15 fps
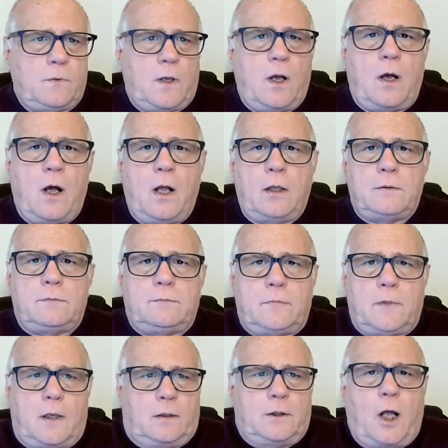
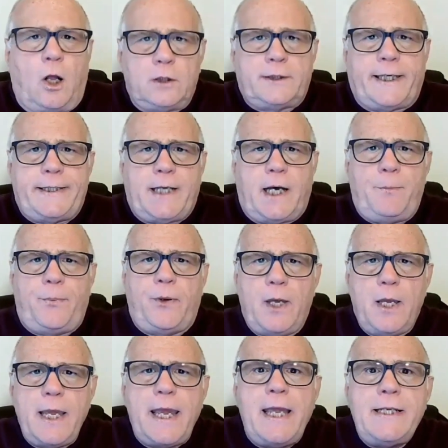all tied up
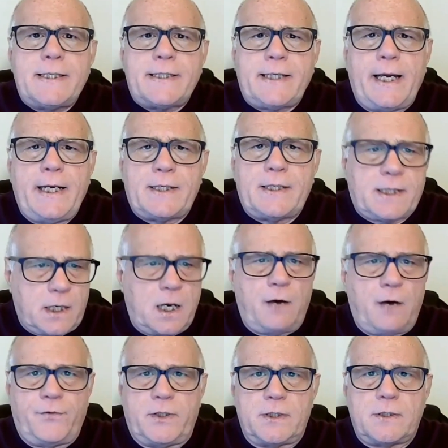inside a
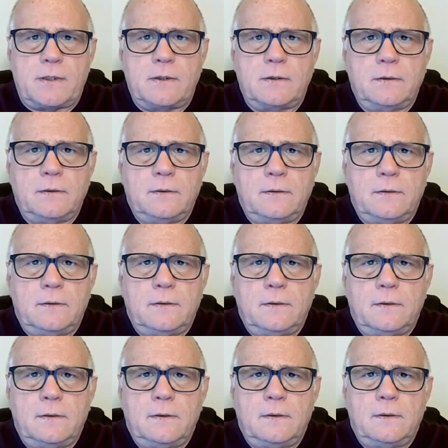sarcophagus,
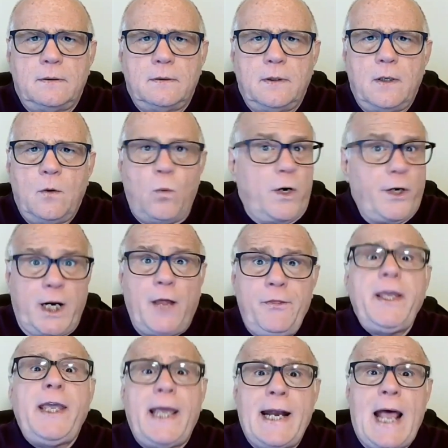where
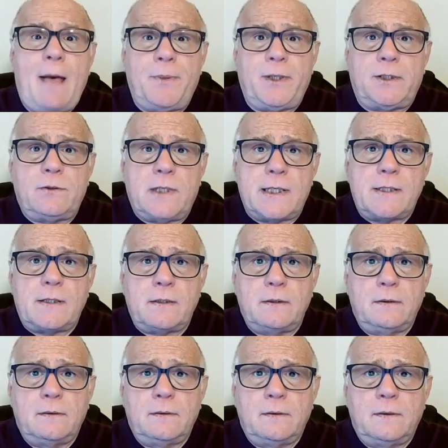nothing can happen to us.
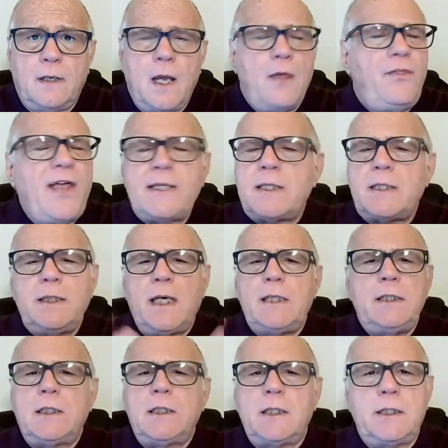That's the
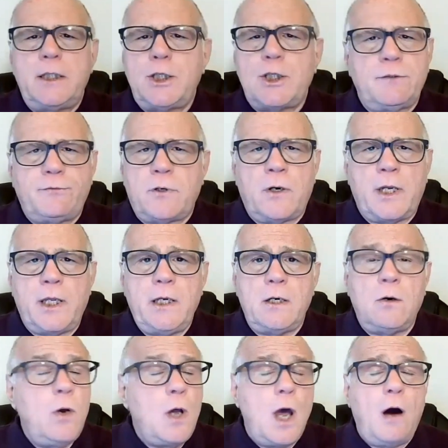ideal condition for our
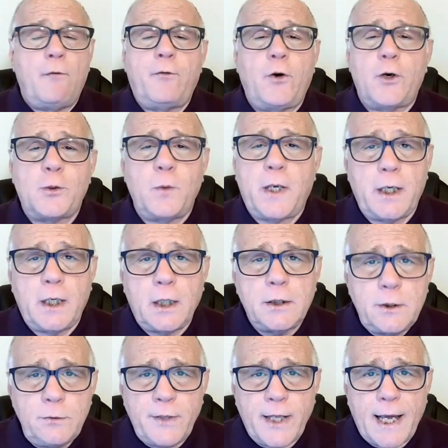ego. Of course, we cannot
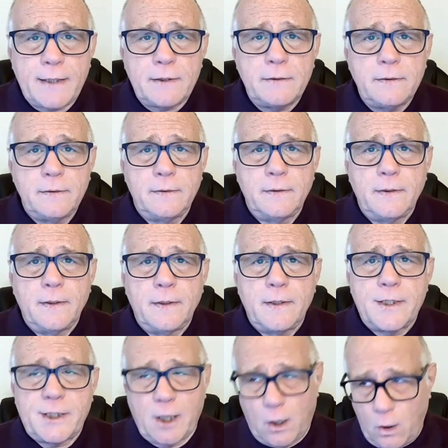do that.
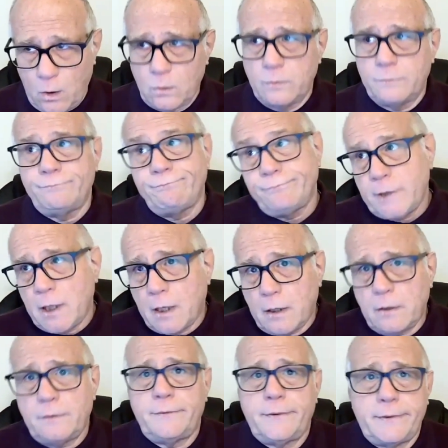So,
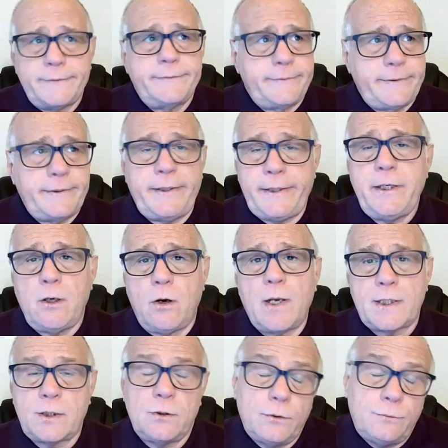the ego
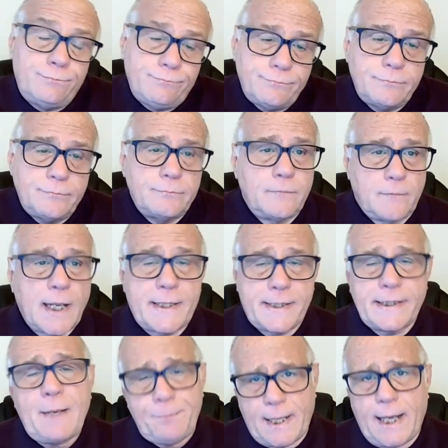has to
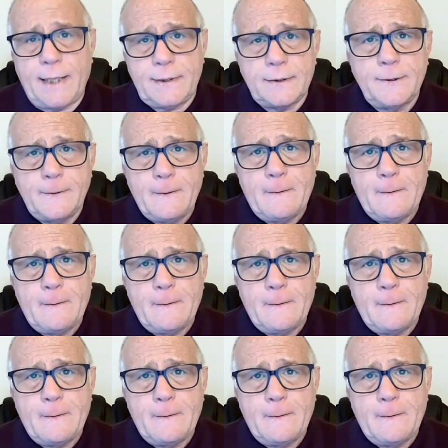accept that,